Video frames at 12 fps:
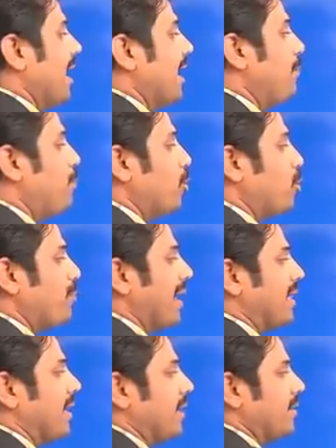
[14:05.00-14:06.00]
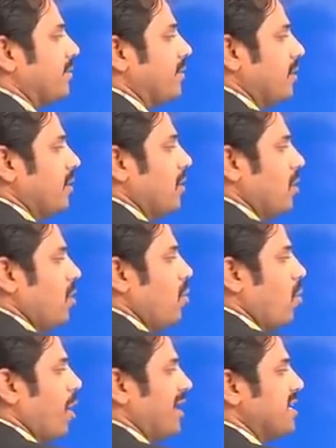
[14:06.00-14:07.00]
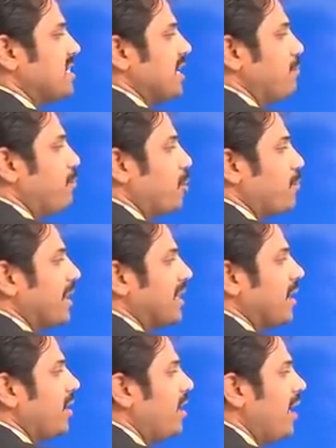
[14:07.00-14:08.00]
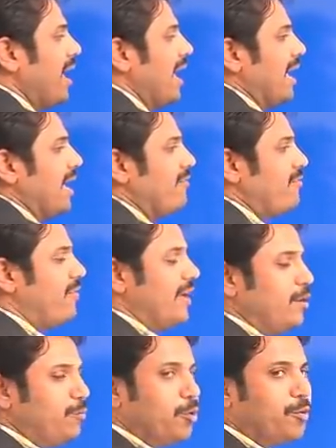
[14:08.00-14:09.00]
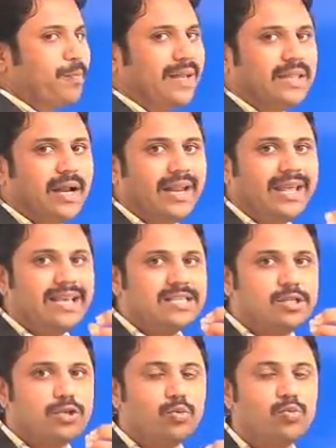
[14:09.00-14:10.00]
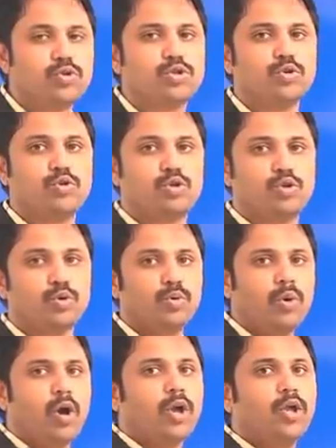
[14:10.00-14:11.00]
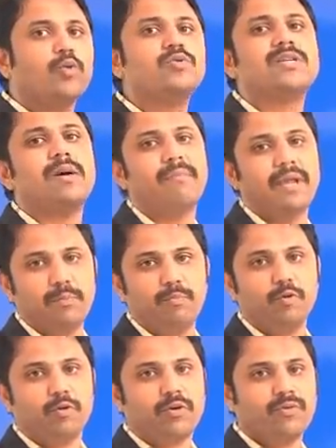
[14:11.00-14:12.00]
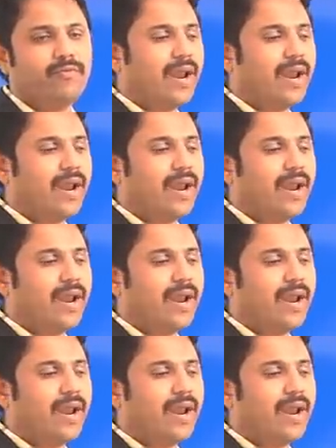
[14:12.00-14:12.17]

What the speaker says: Input method. What is input method? Input method is used to give some input.